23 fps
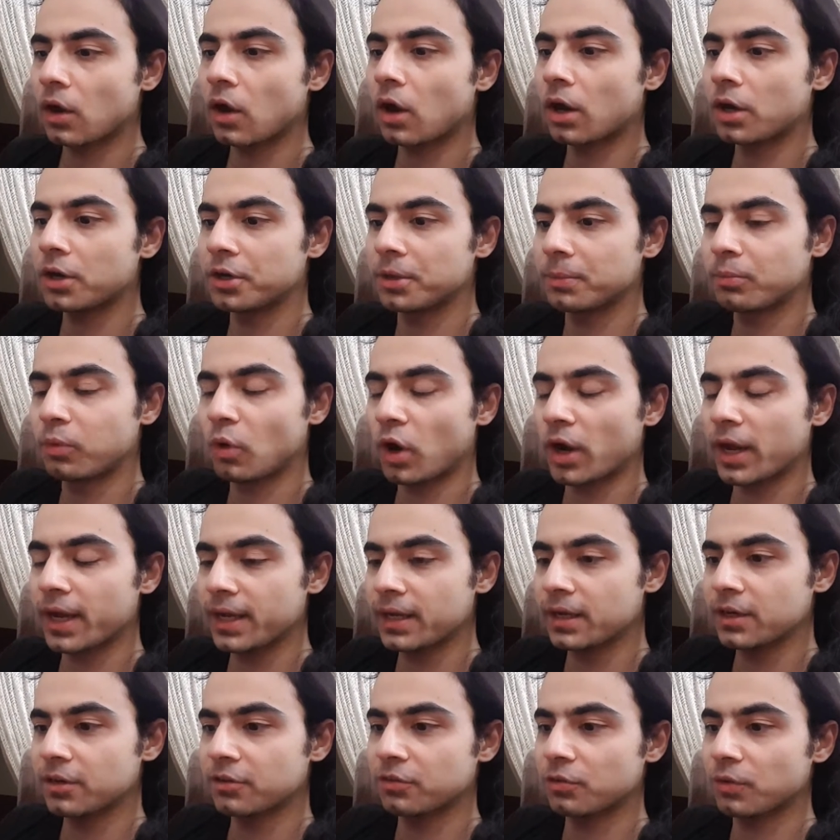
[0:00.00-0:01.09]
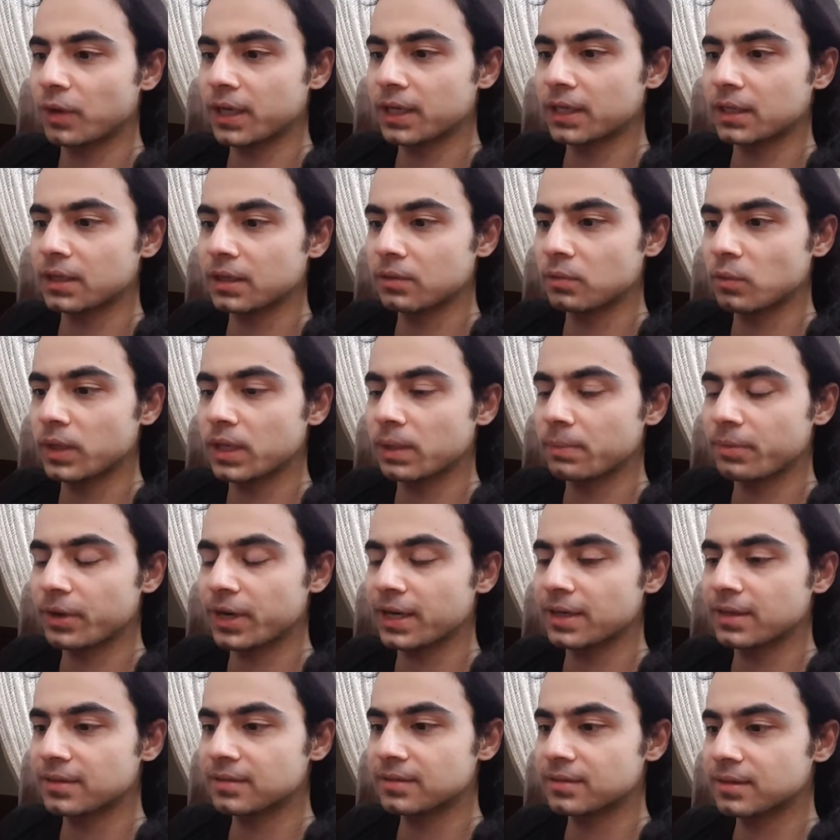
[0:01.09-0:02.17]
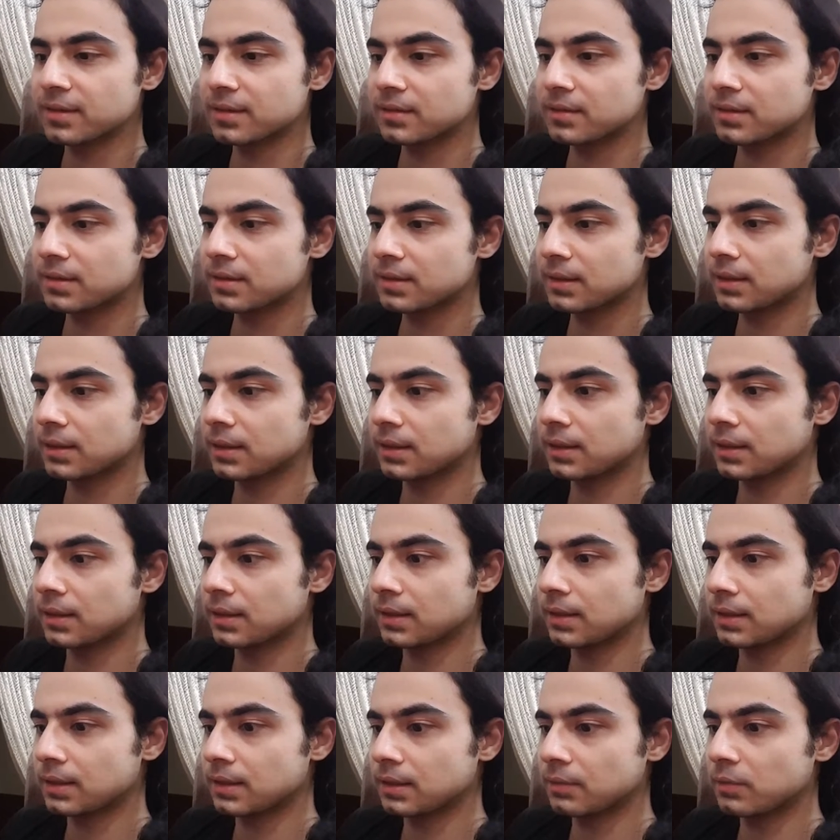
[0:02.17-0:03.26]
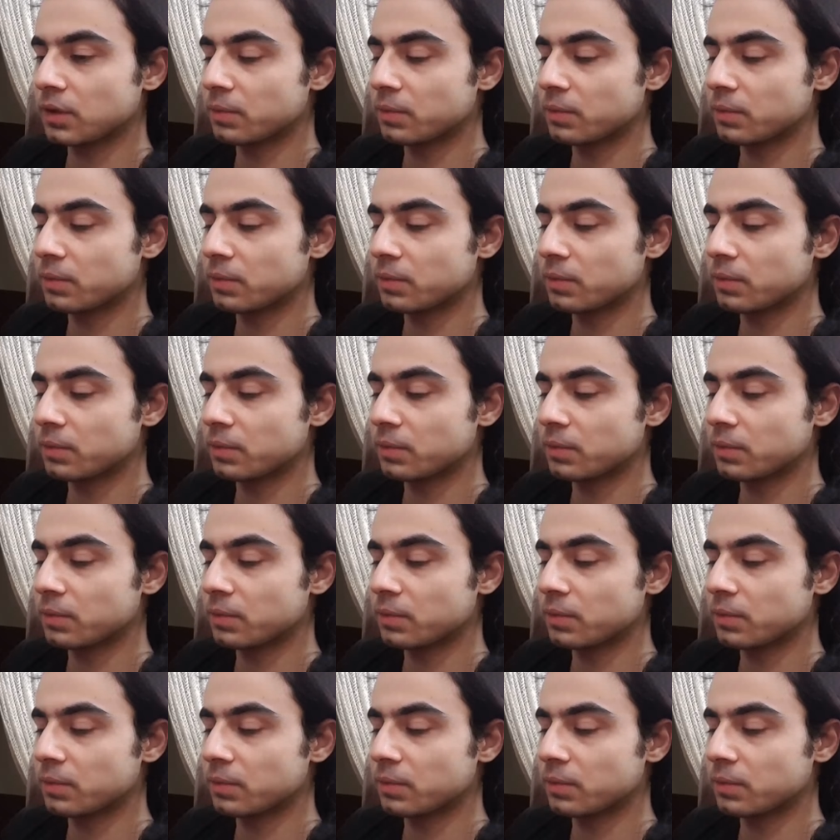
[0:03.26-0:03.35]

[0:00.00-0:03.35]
or the boy, it's written with a parenthesis, uh,